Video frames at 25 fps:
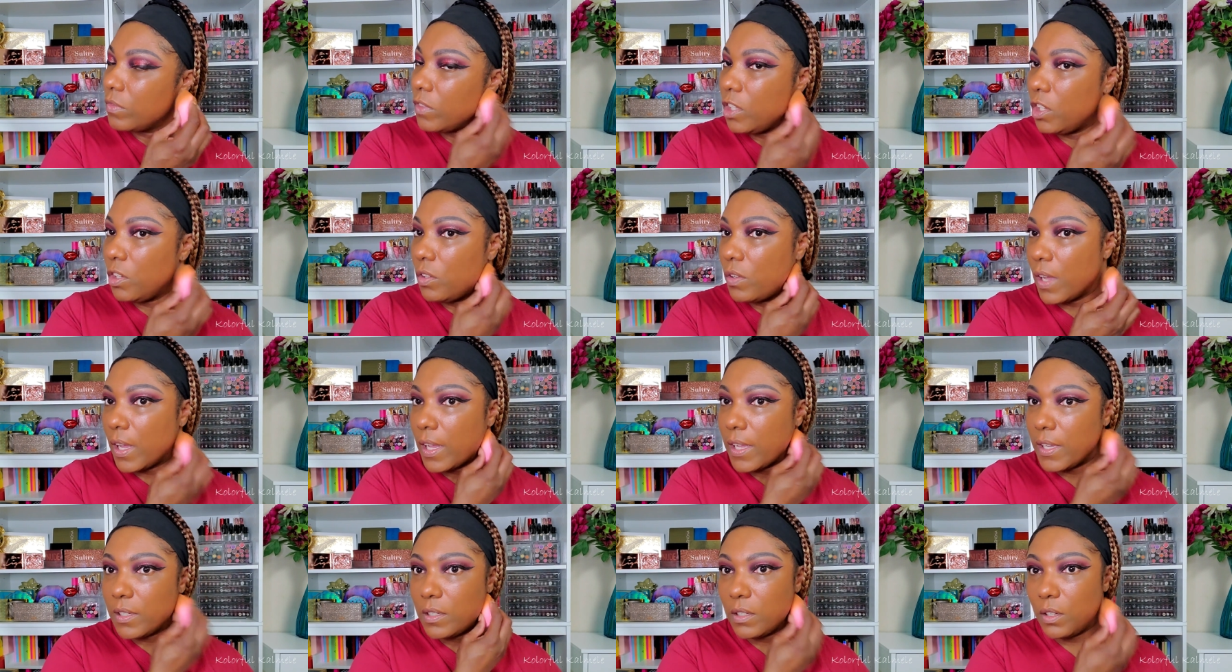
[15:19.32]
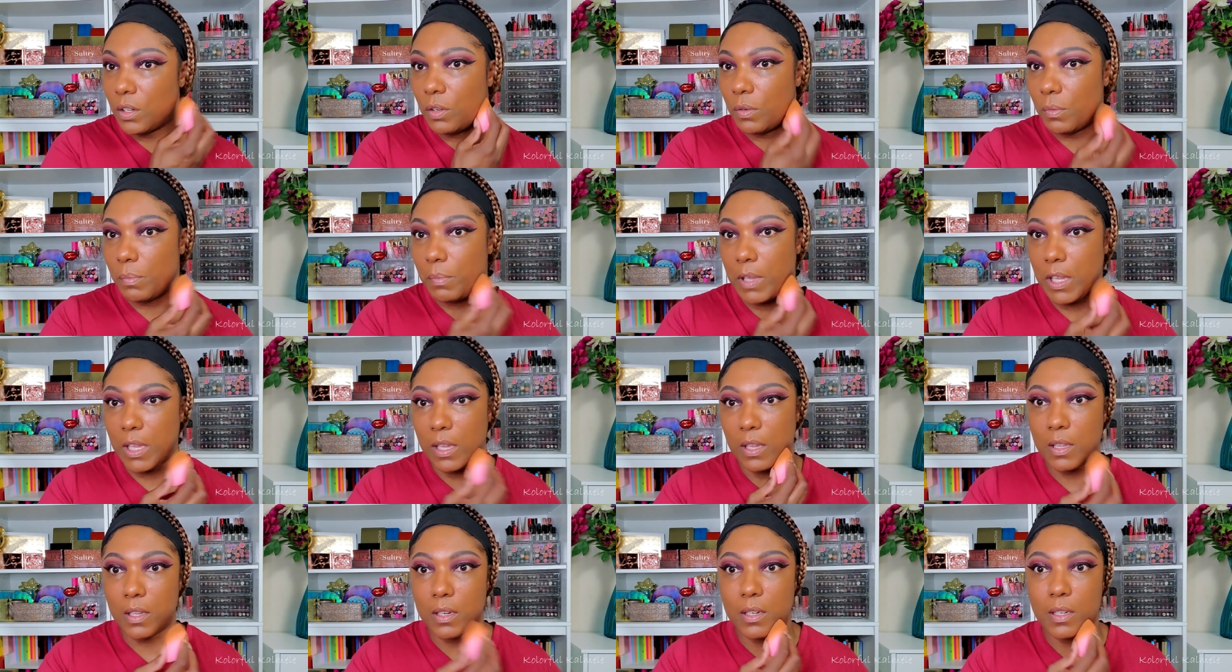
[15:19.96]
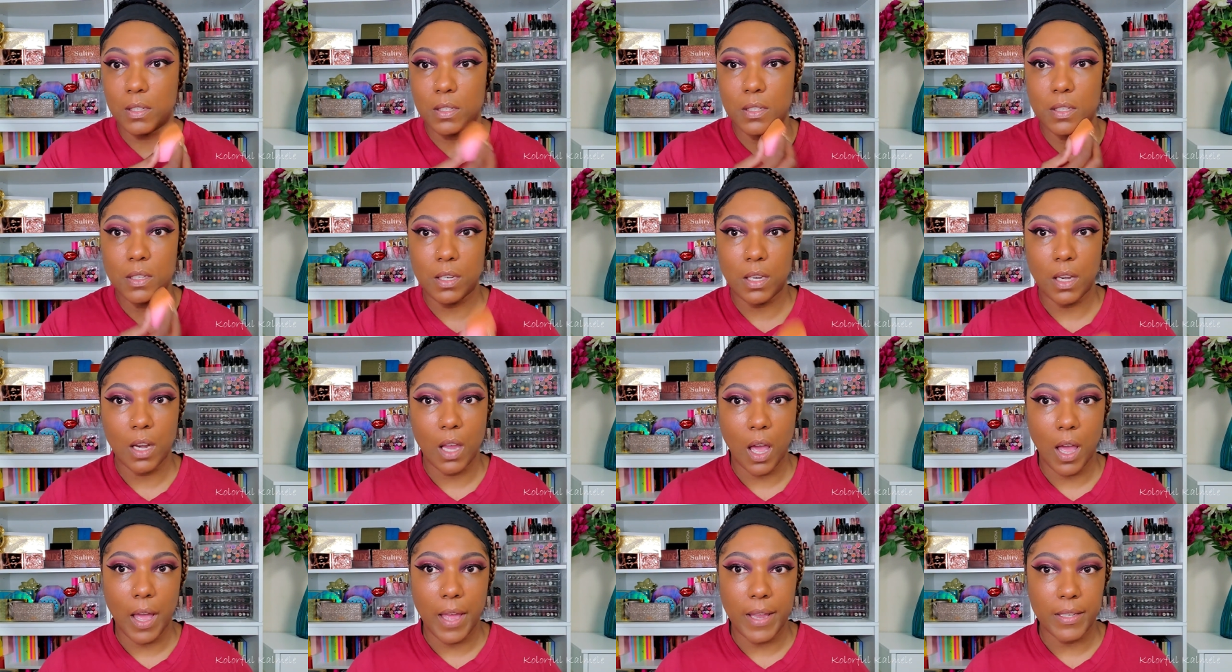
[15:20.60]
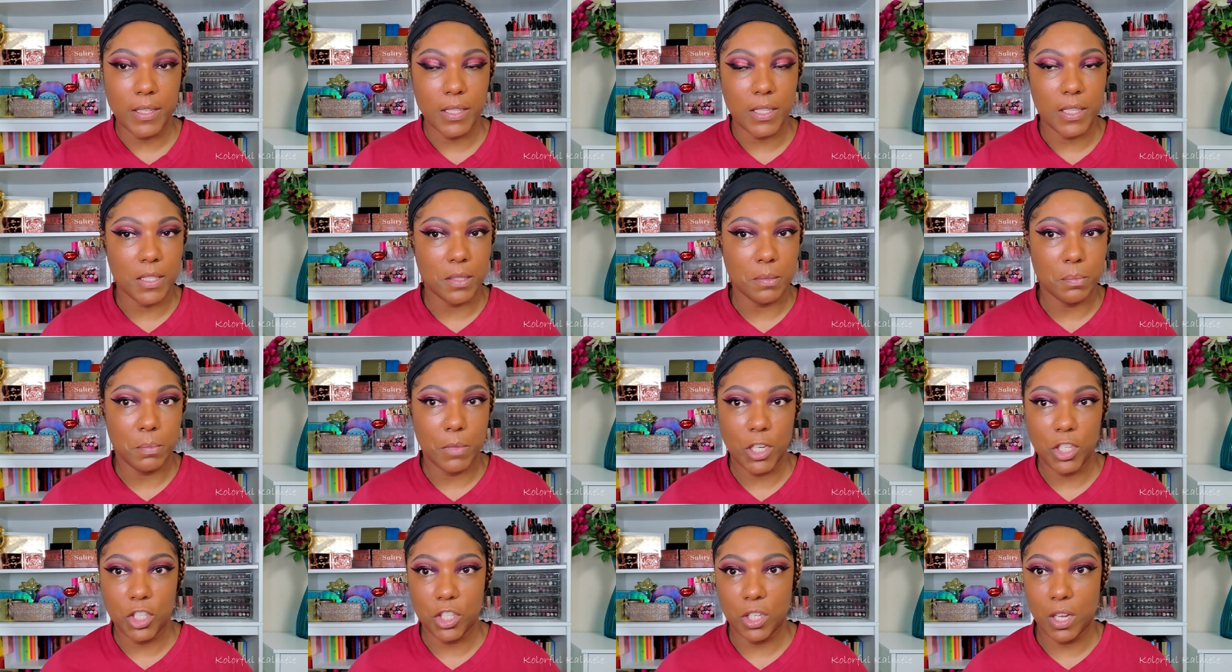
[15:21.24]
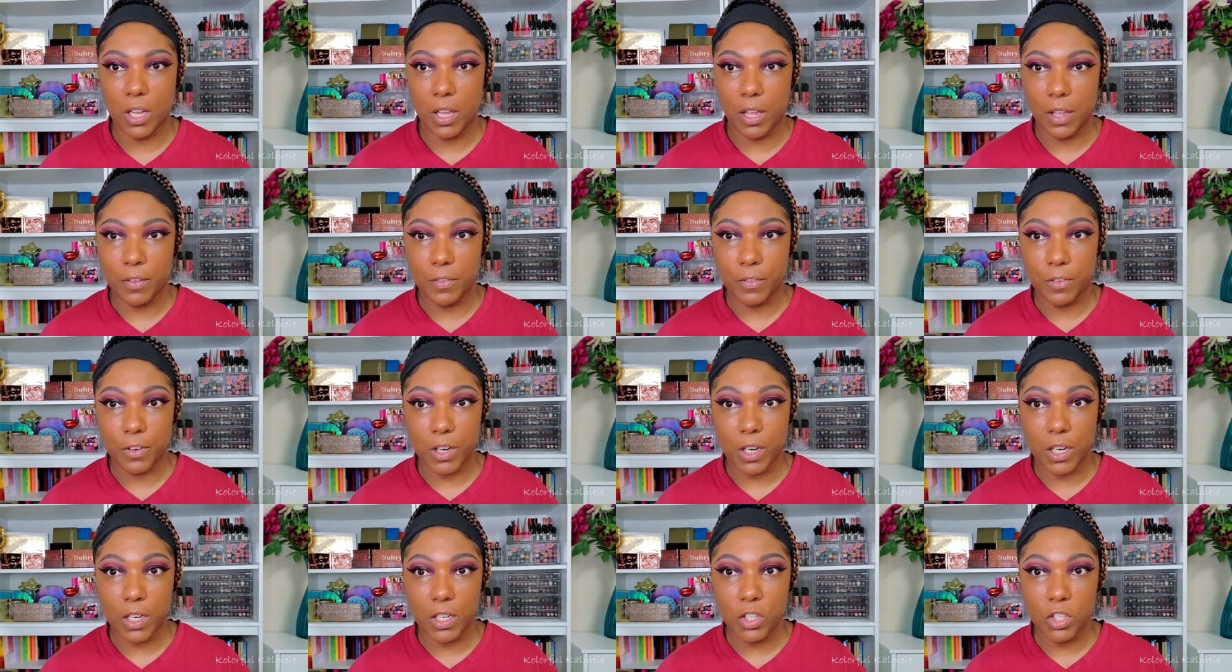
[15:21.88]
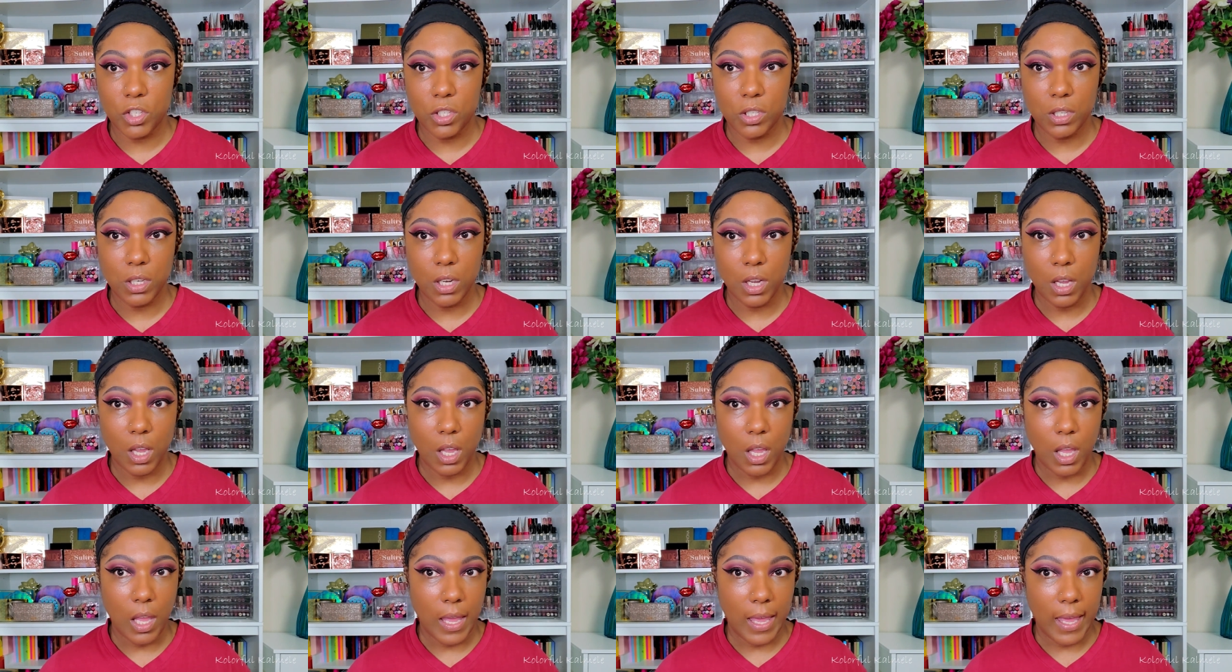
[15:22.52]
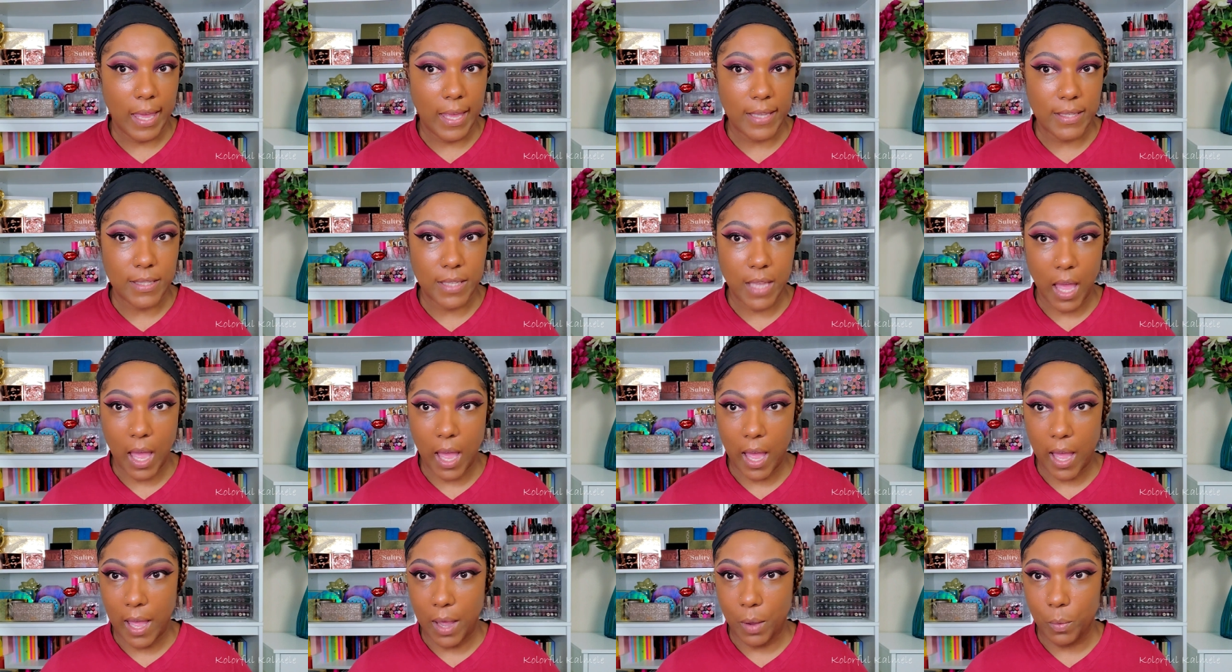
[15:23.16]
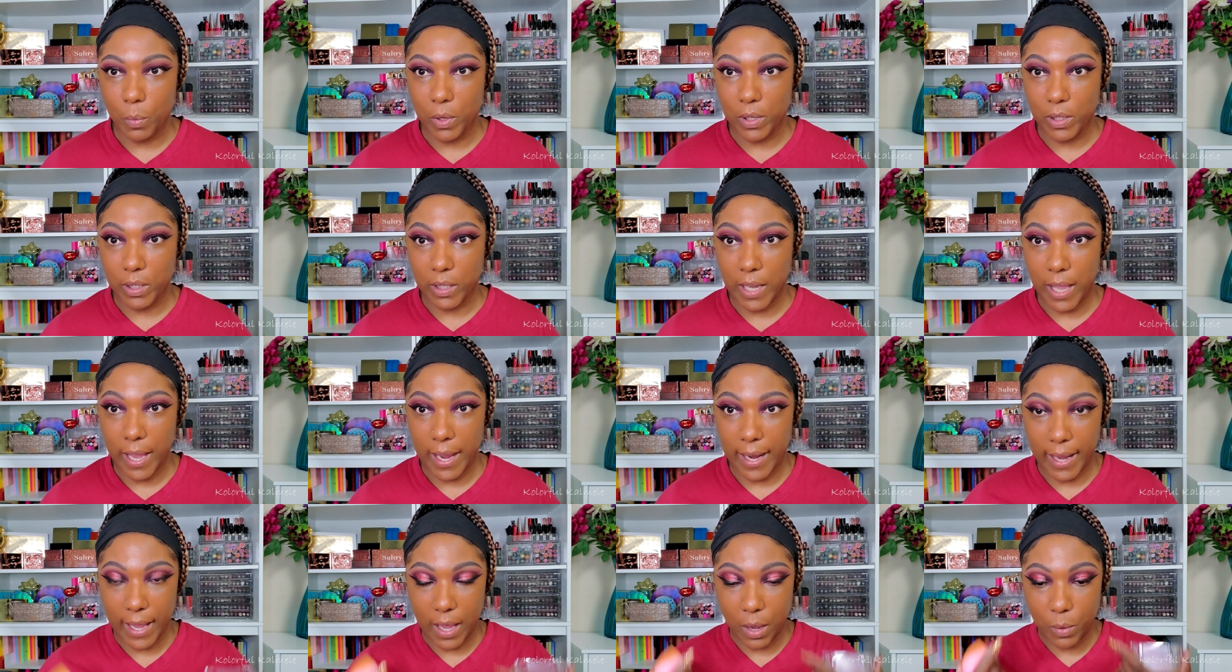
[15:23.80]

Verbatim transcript: You guys know me, and it's not as much coverage as I would like.